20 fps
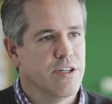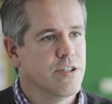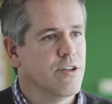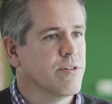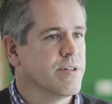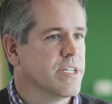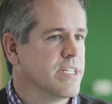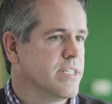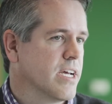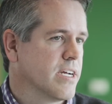a
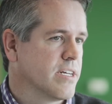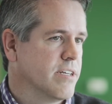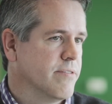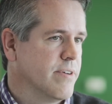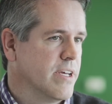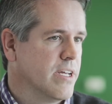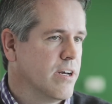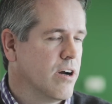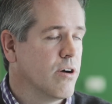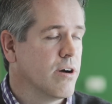dirt detect
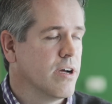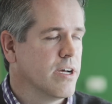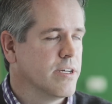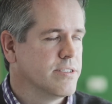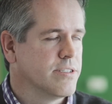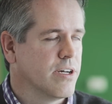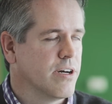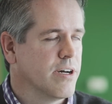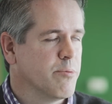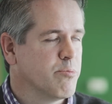event, or a, uh,
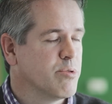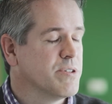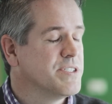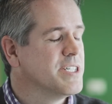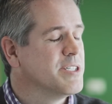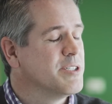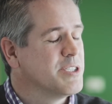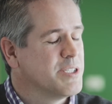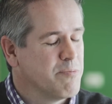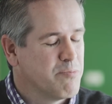sorry, a
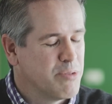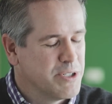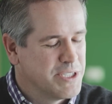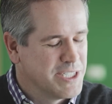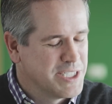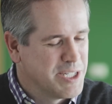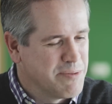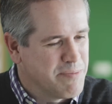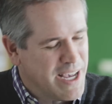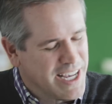persist,
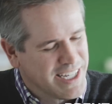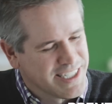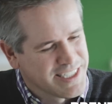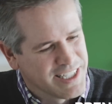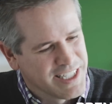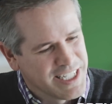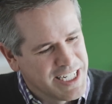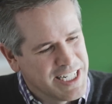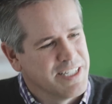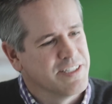persistent pass
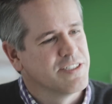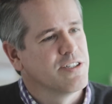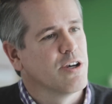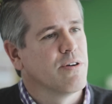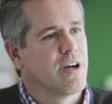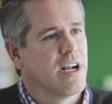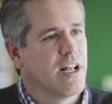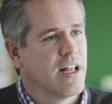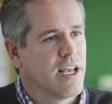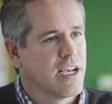cleaning. So
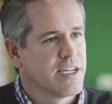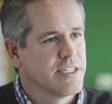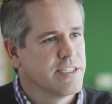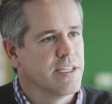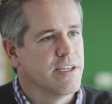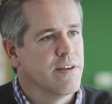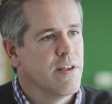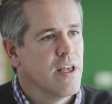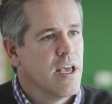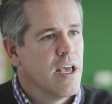it'll
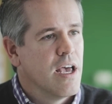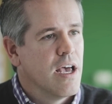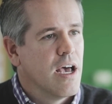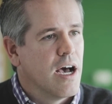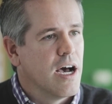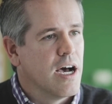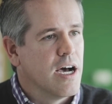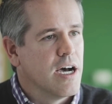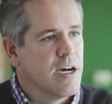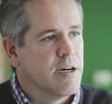actually
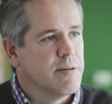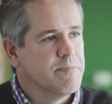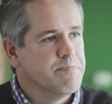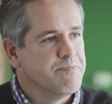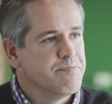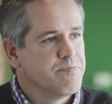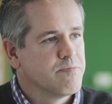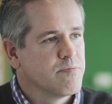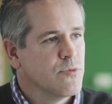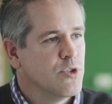
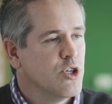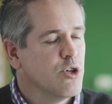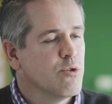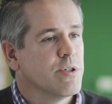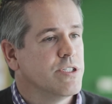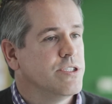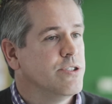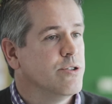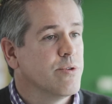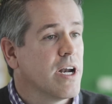um, do
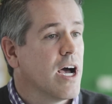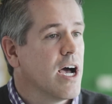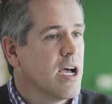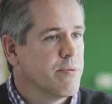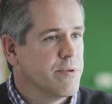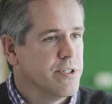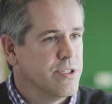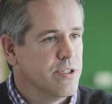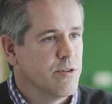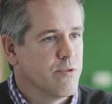what you and
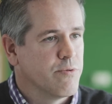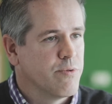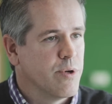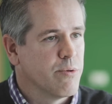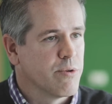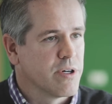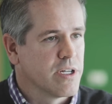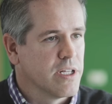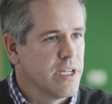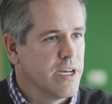I would do if
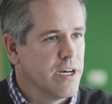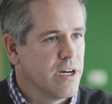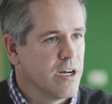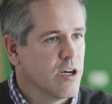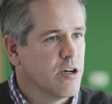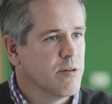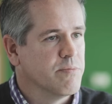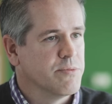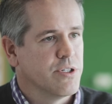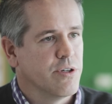we were cleaning at
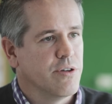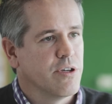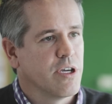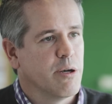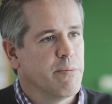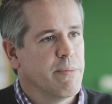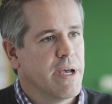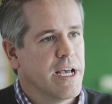home. So you can